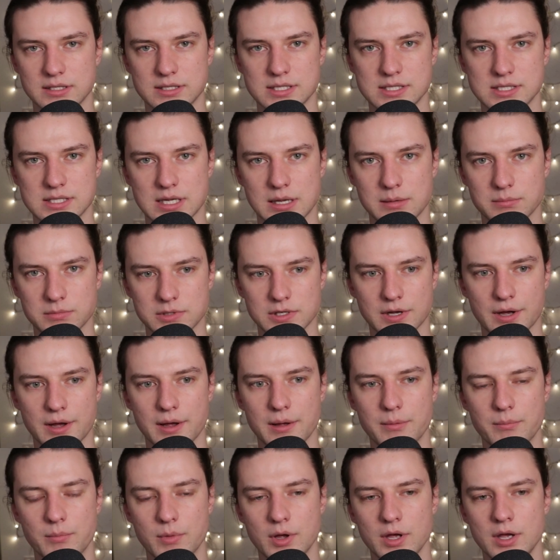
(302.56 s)
at the same
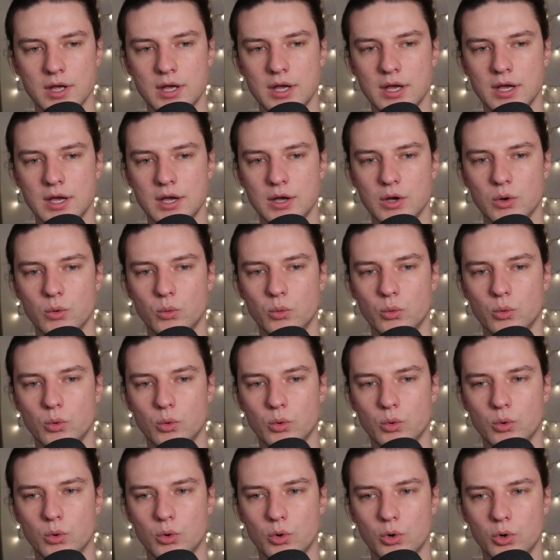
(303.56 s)
time,
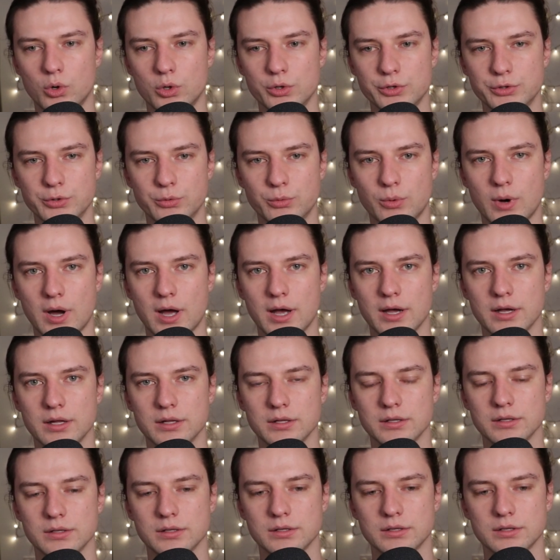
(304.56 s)
all the
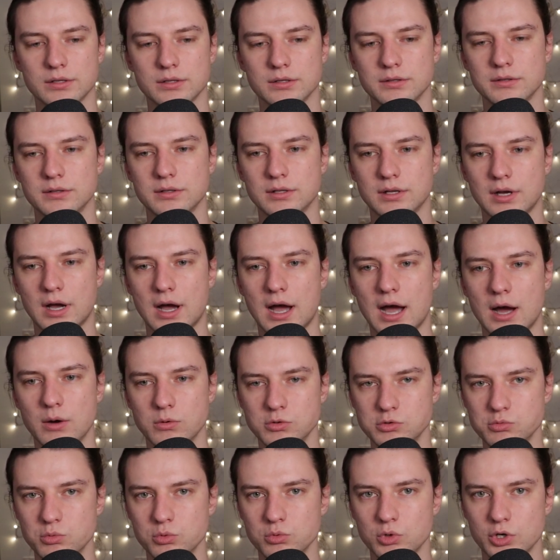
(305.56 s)
while I
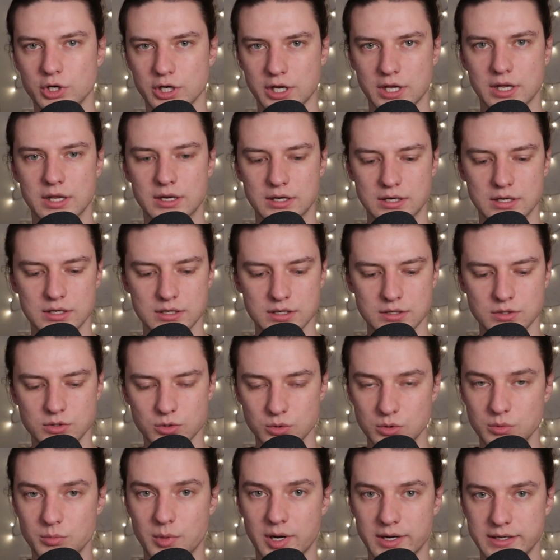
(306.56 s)
was working and
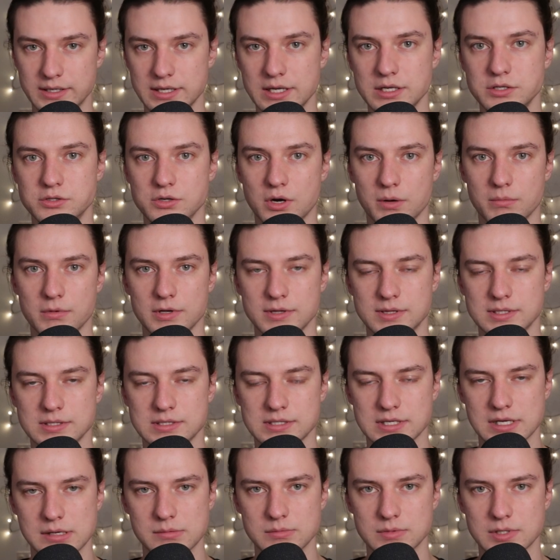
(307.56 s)
doing my day job at the
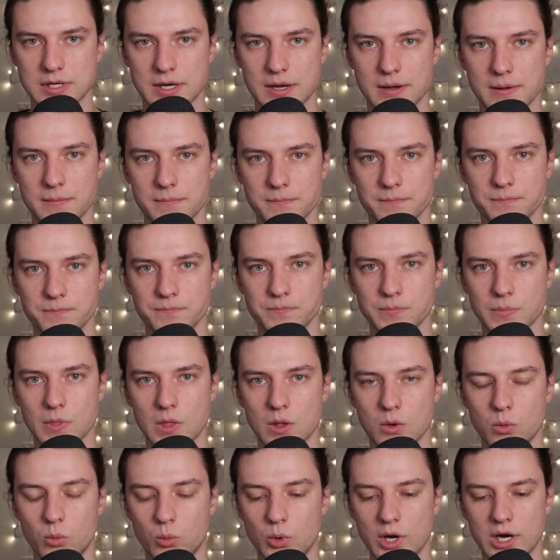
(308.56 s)
same time,
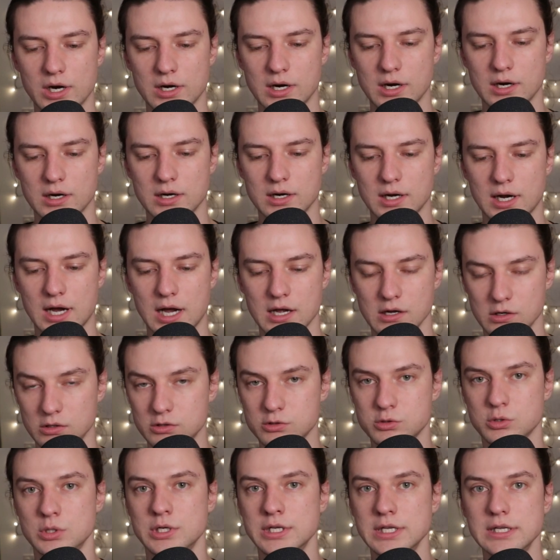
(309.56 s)
where I
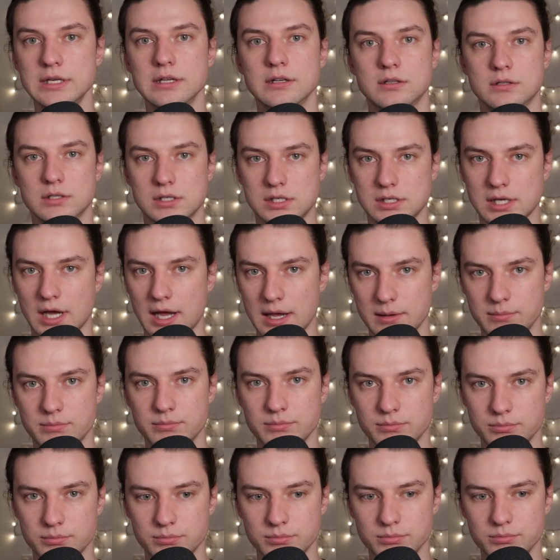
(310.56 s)
also needed to type
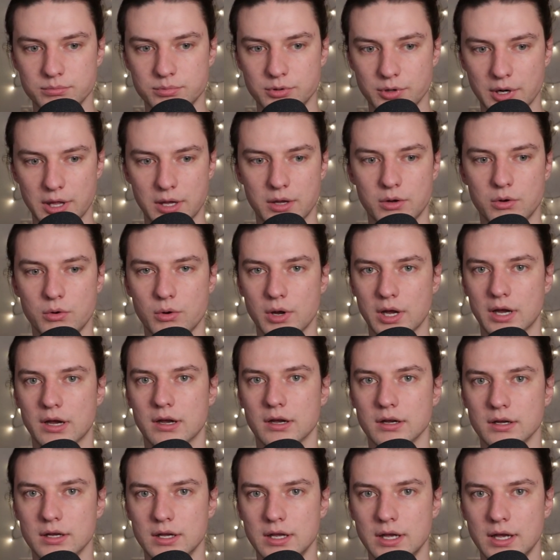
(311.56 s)
pretty quick.